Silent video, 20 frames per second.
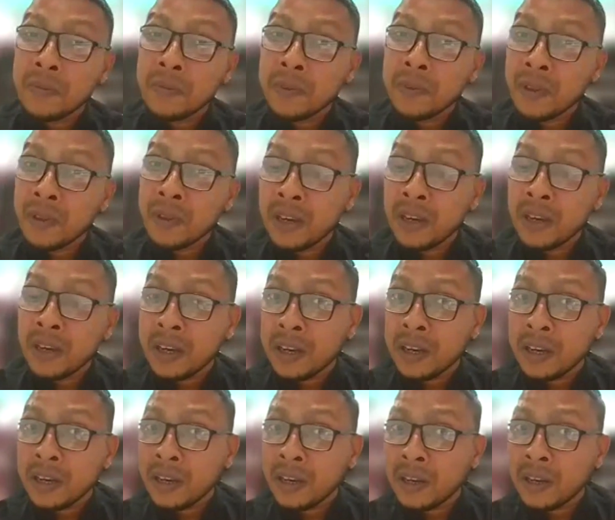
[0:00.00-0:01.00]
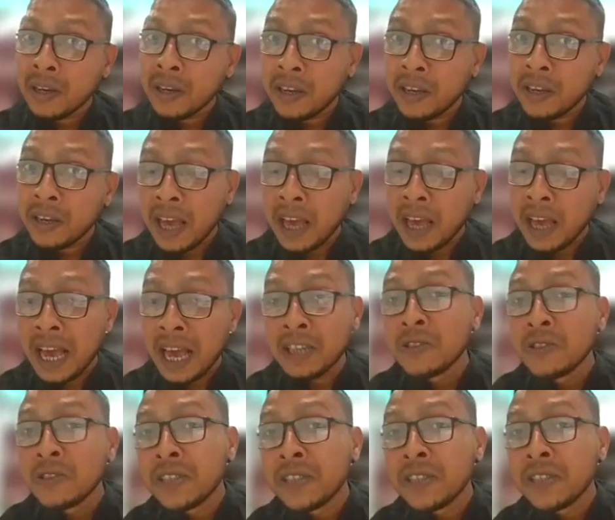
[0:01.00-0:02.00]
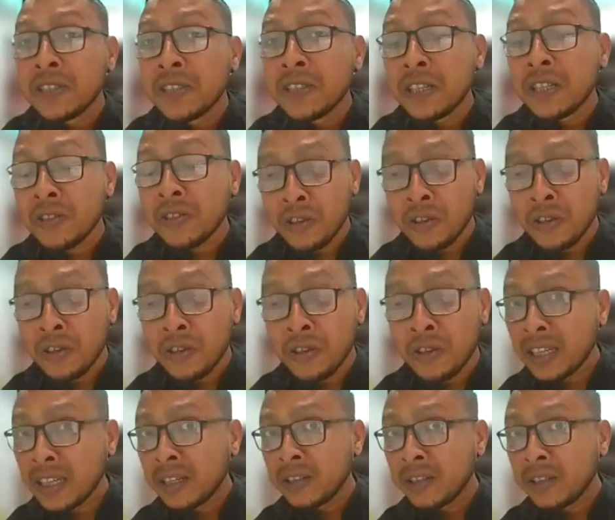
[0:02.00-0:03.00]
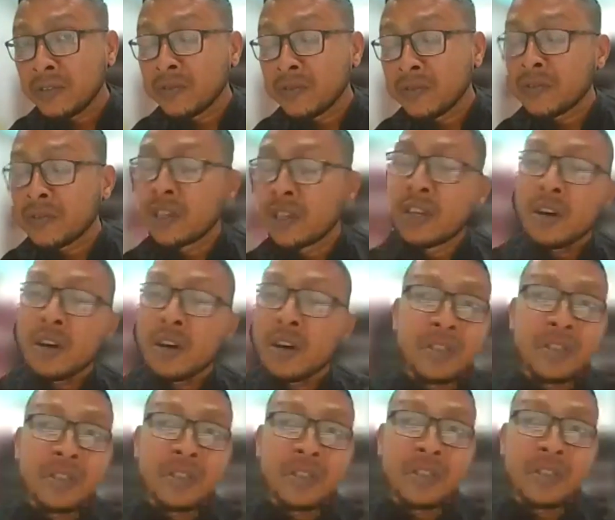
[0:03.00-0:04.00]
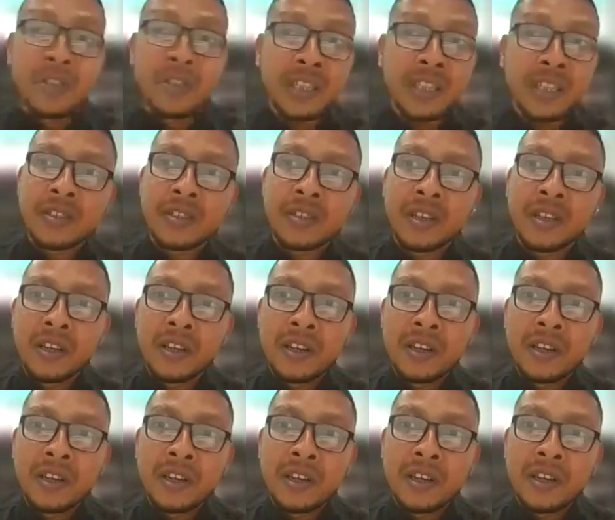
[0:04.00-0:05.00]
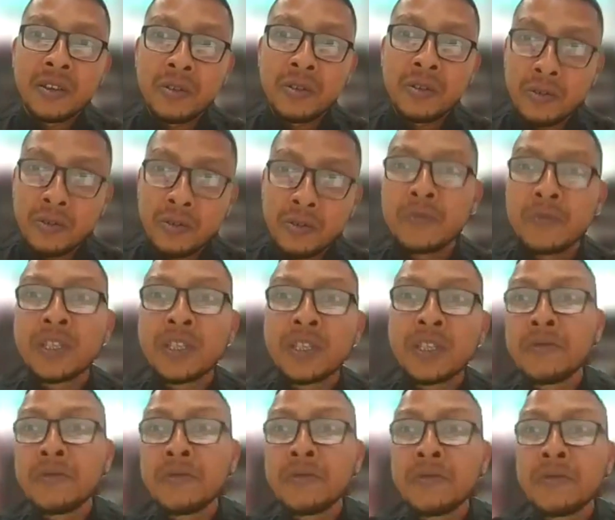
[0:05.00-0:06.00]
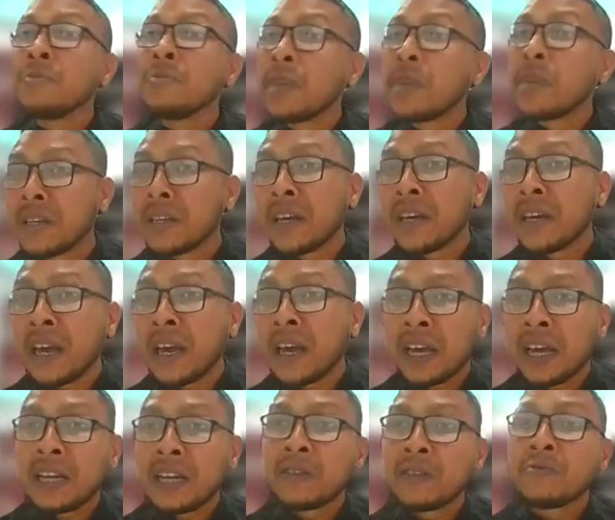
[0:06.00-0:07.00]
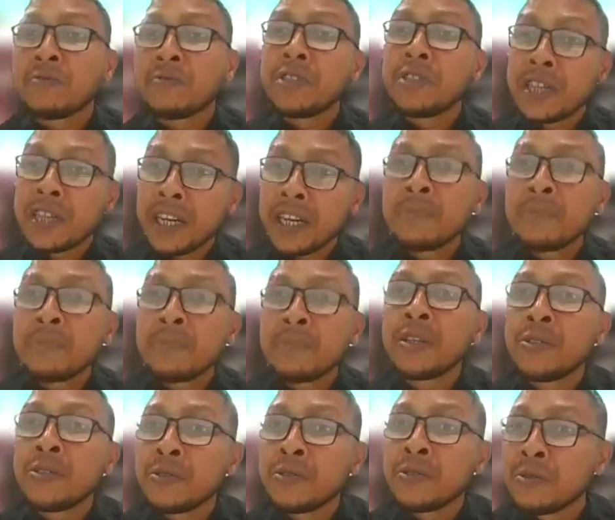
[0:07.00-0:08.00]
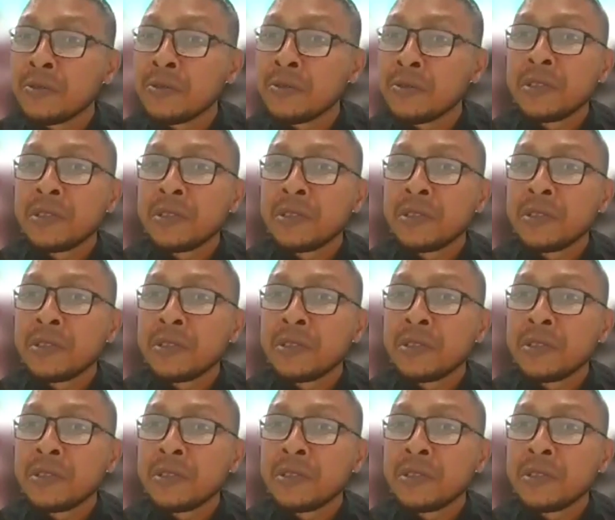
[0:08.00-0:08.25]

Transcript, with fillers: the action research conducted for the objectives, those objectives we met, and we are happy to